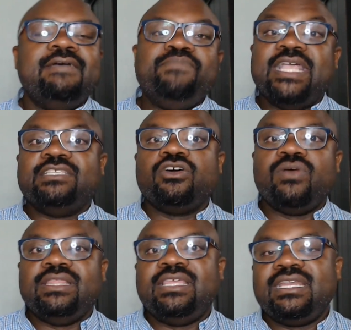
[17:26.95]
And so
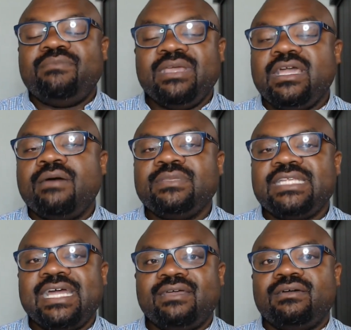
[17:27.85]
then it becomes an
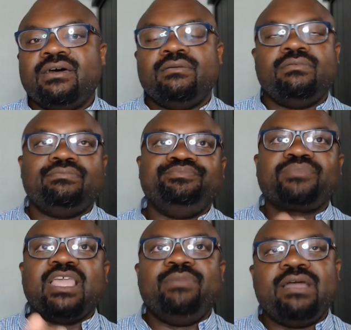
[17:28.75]
uh, um,
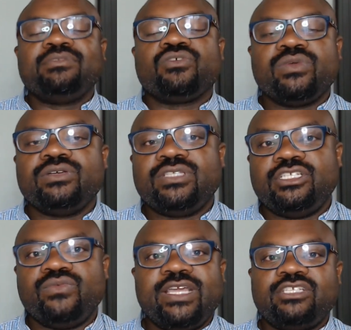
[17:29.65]
it becomes a real
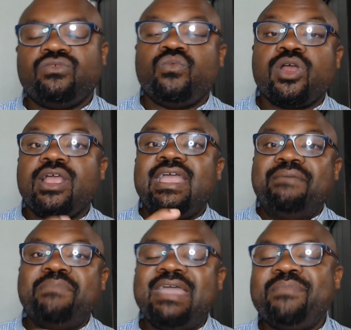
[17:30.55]
situation where it
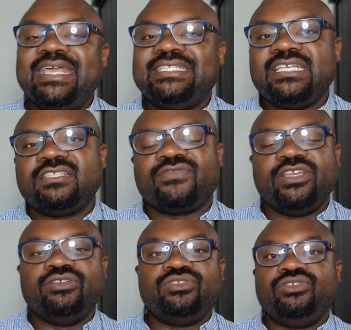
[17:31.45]
may make sense for
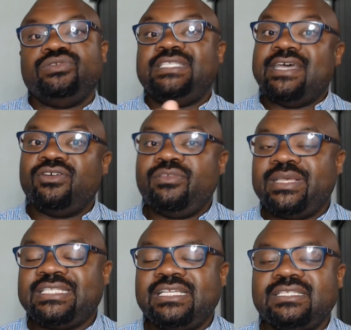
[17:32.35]
you to sell the
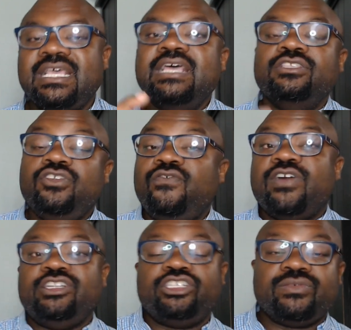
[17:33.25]
business to
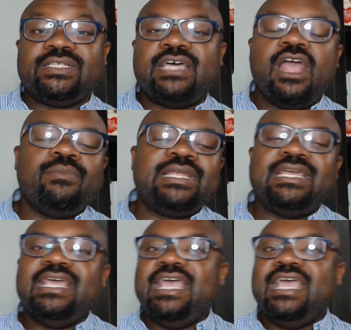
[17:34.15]
fund your retirement.